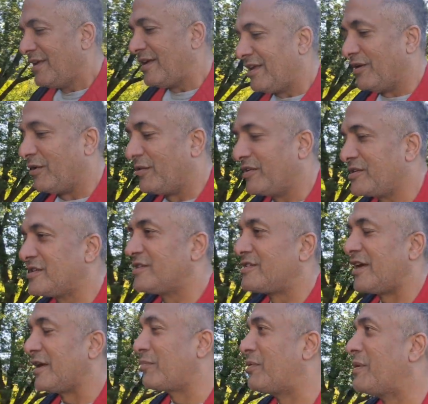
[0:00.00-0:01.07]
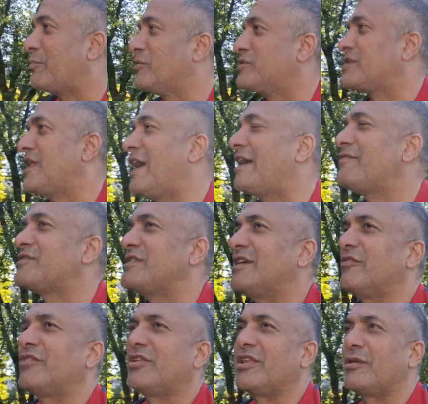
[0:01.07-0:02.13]
You know, this is like people's lives and
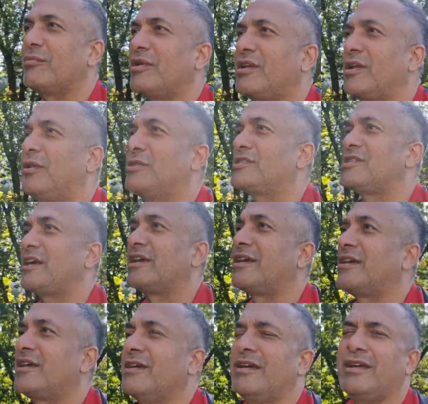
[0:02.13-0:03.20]
everything. But, you know, it's like,